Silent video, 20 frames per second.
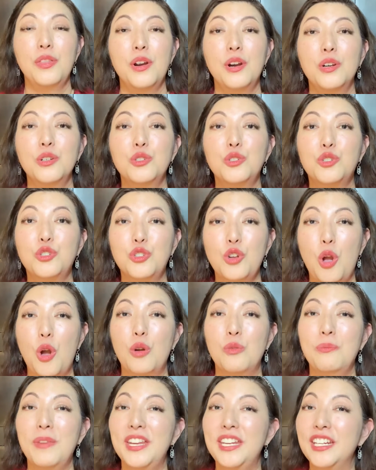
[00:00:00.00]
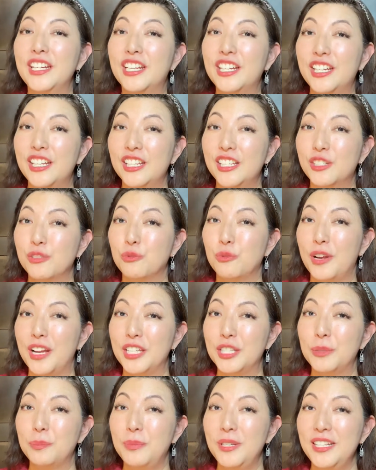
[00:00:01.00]
There are so many good
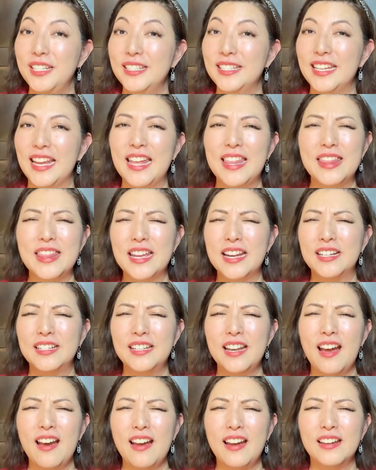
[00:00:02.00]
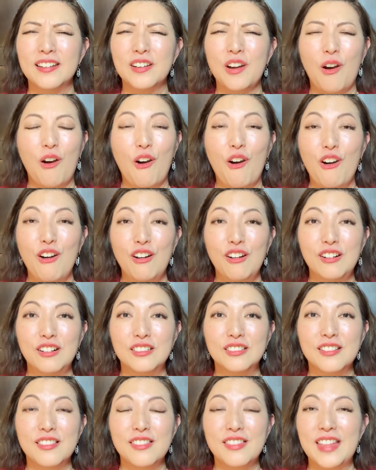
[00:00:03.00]
recipes and they're not
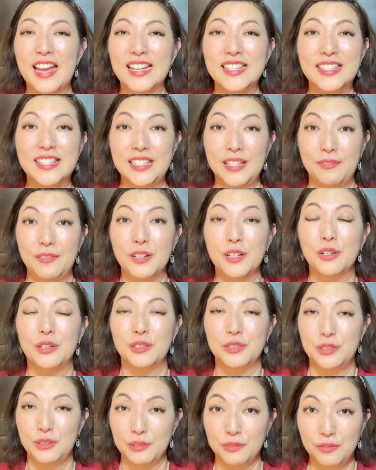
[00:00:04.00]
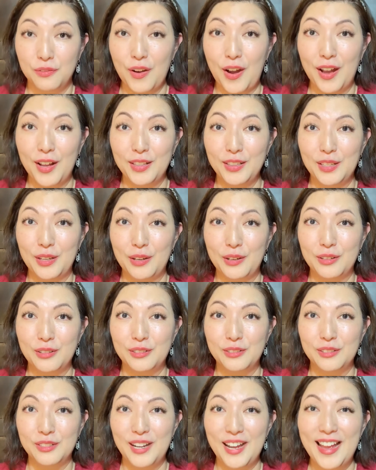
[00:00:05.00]
all that difficult to
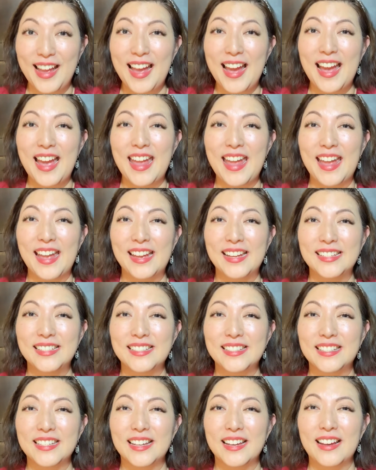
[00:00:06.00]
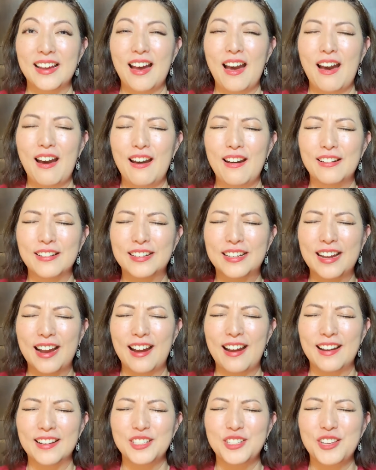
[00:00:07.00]
follow. And oh
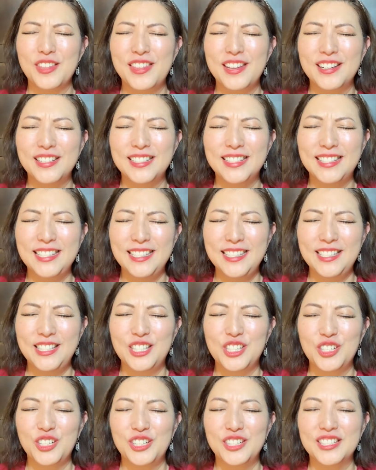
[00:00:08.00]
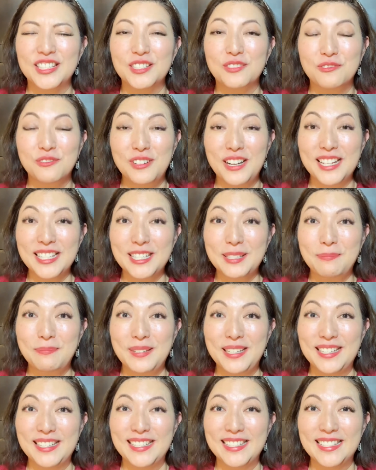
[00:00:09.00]
gosh, their dessert
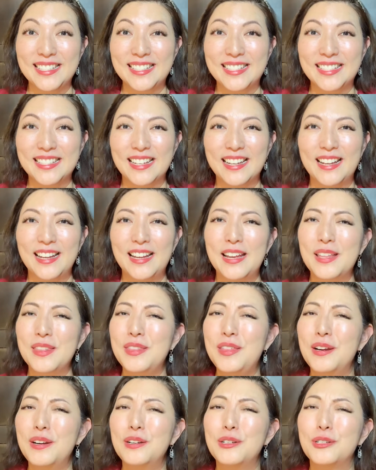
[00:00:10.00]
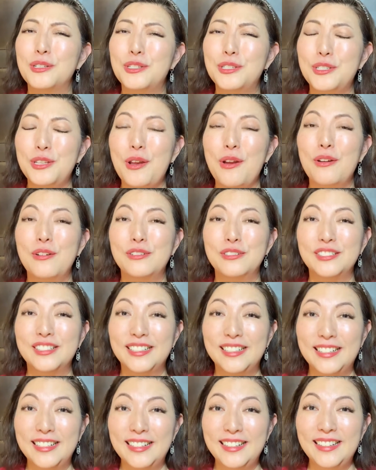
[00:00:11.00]
recipes, they're so
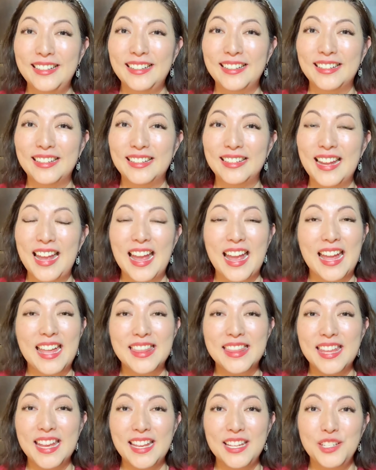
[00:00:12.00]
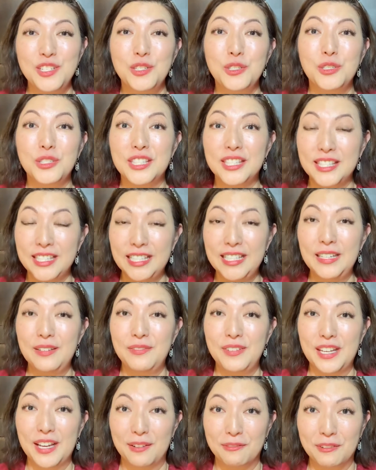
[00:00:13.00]
good. And they use
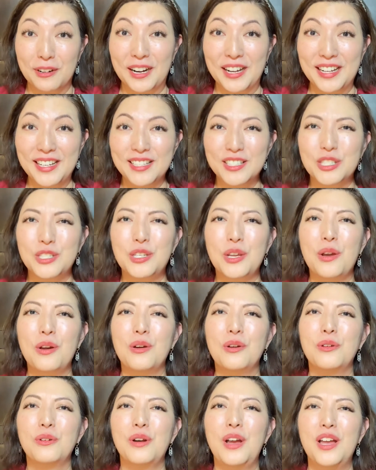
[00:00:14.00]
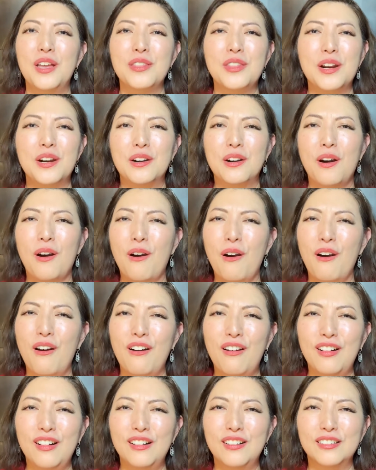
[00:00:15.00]
stevia, right? So they're
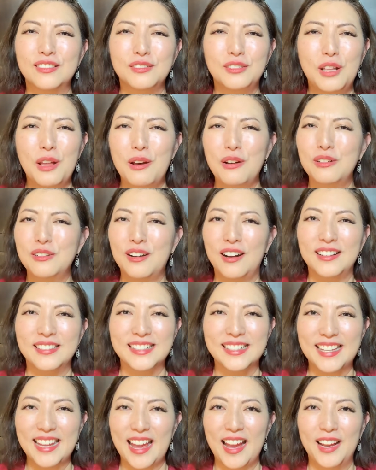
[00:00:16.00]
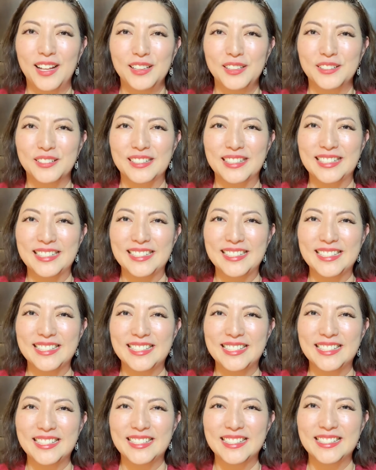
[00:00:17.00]
all low on
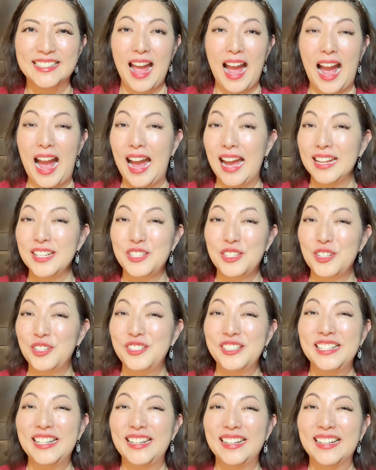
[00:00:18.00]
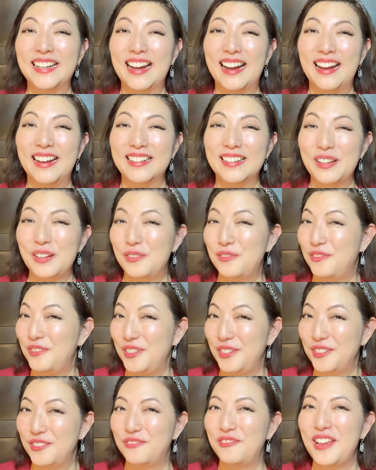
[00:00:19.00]
calories. I certainly got a
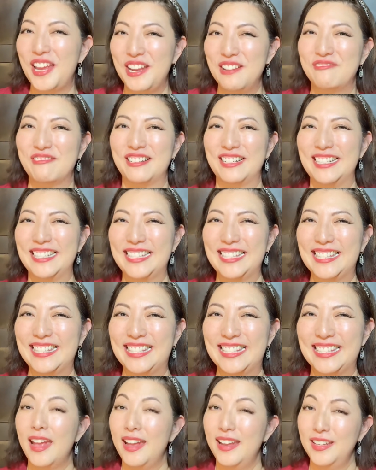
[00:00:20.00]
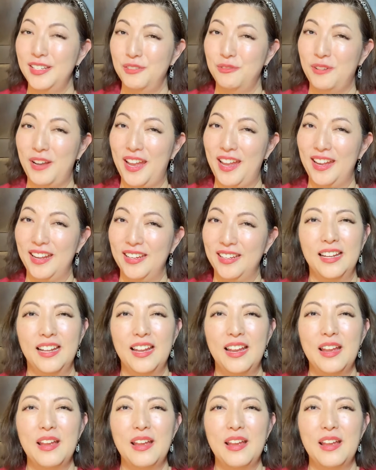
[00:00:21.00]
few favorites. Anyway,